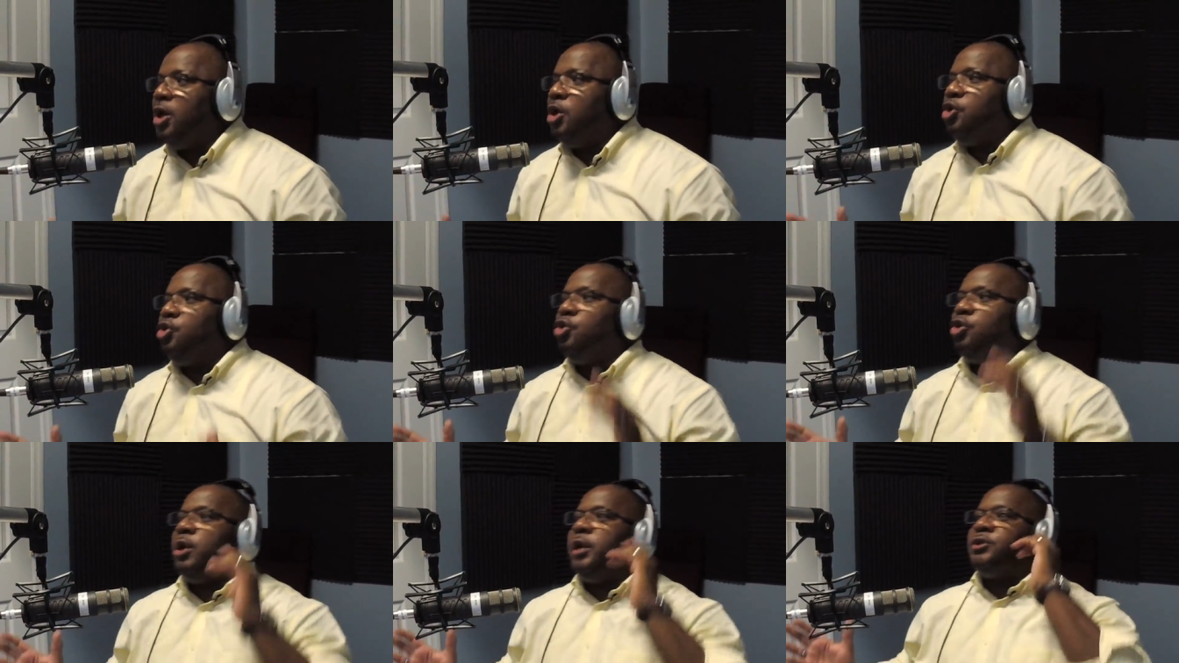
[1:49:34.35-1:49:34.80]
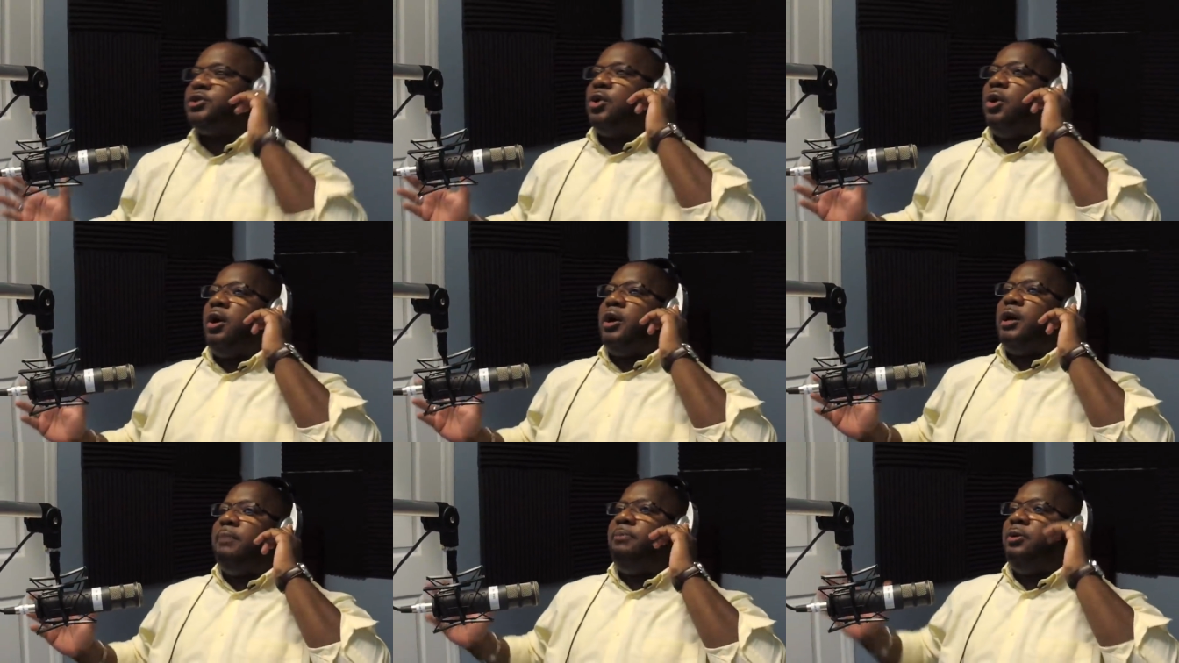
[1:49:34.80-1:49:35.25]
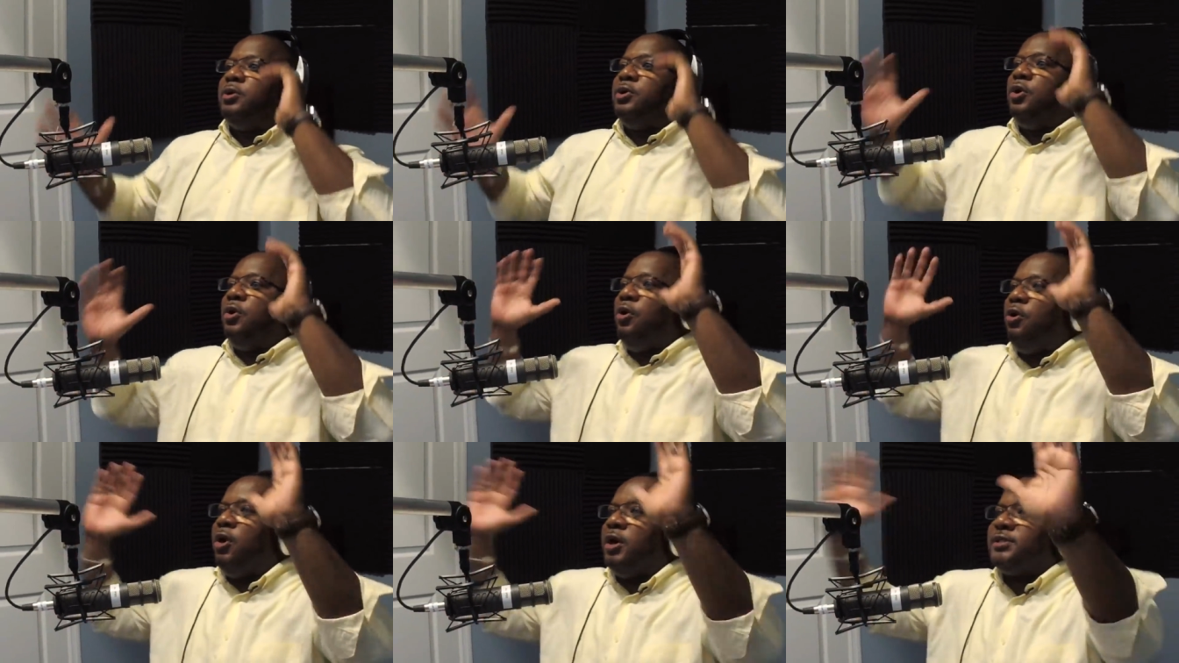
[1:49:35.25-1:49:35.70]
you don't talk about
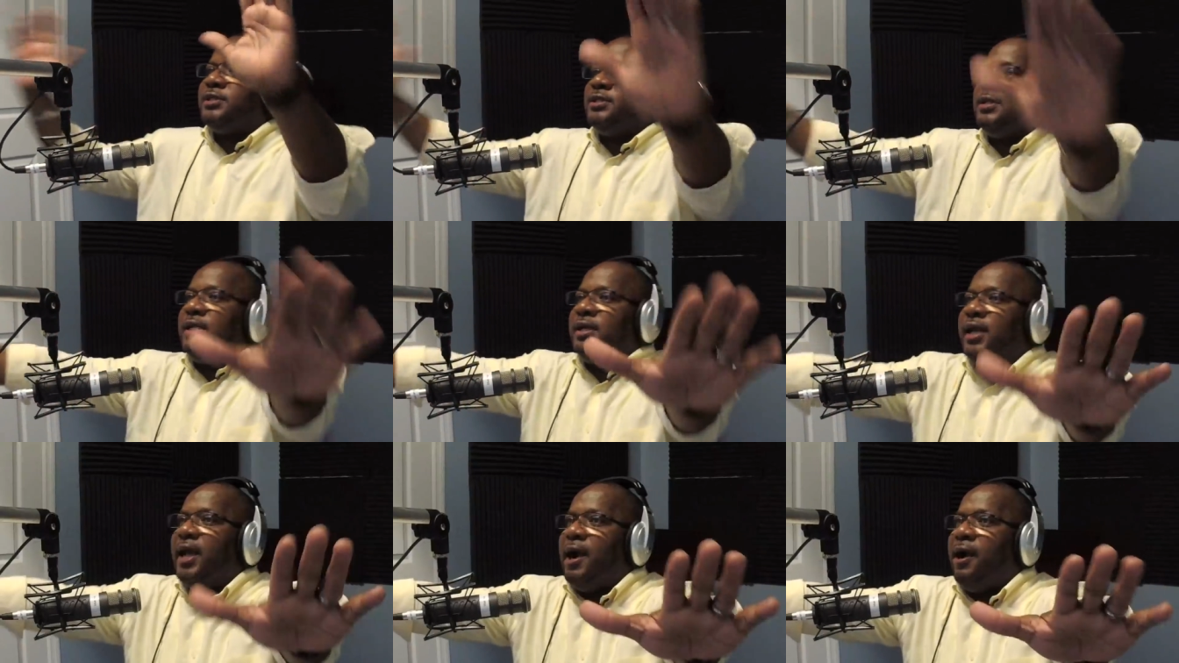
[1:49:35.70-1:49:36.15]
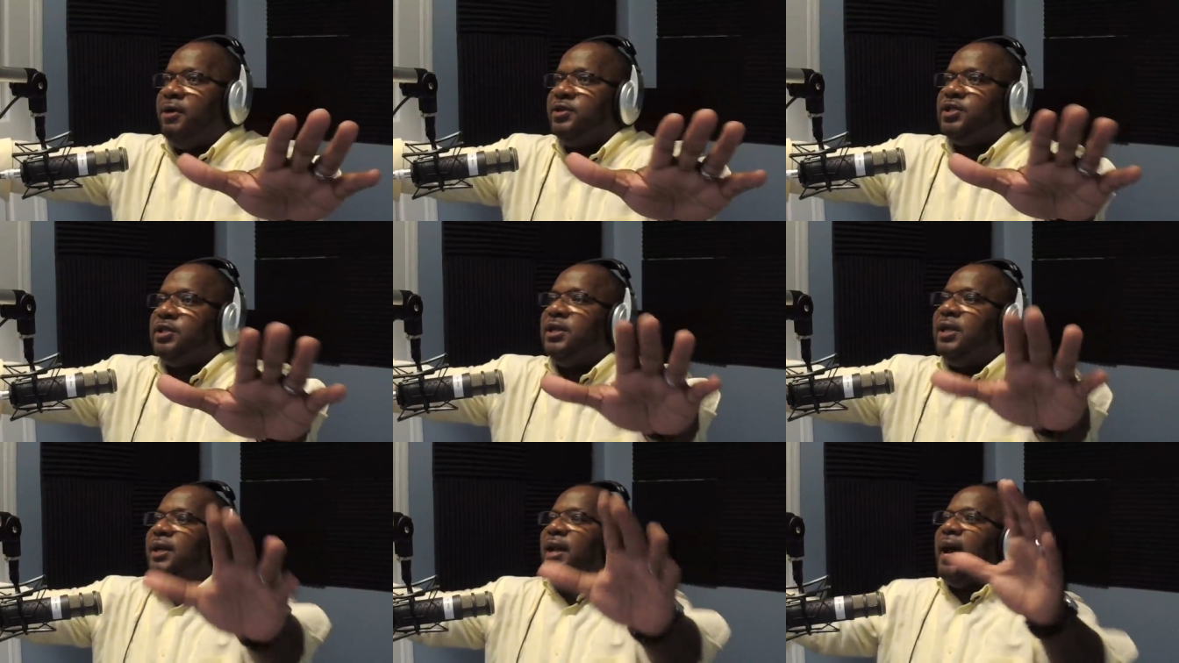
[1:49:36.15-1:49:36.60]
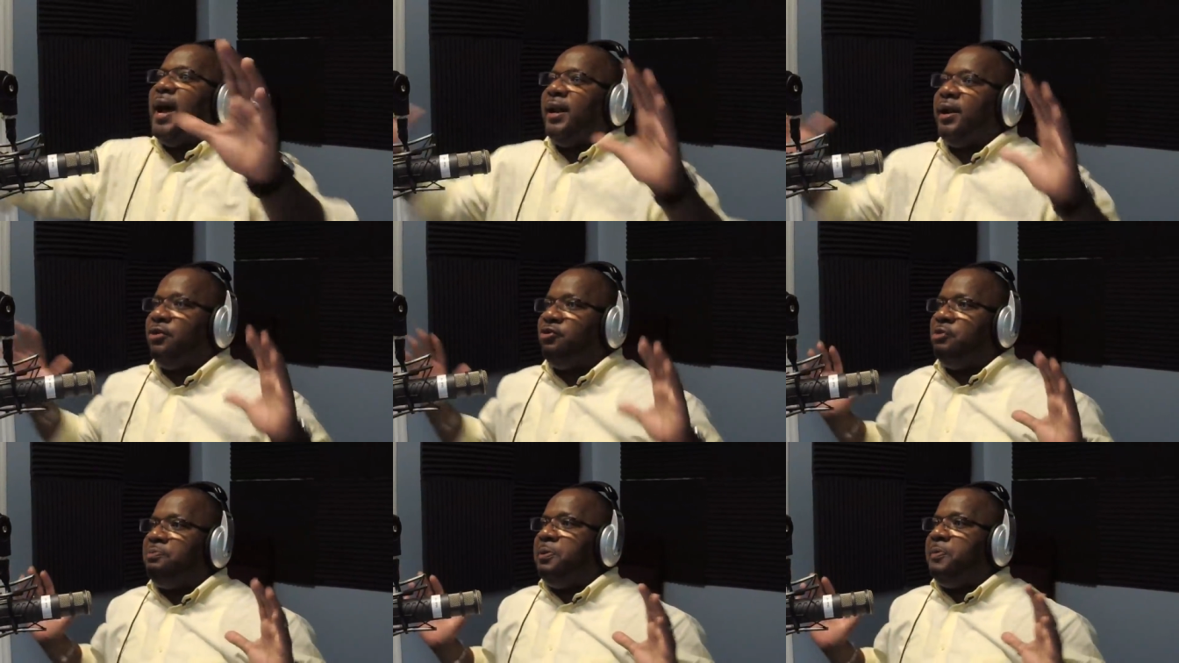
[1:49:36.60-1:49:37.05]
the horse and the carriage and the
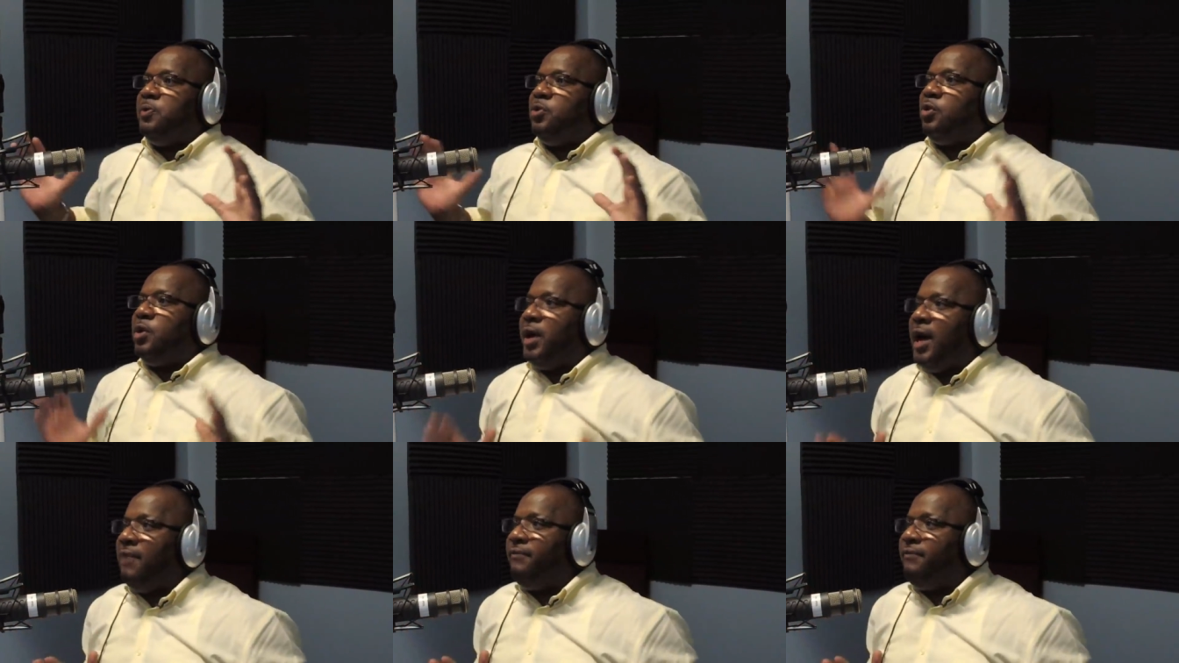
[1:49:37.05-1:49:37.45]
900 people you're going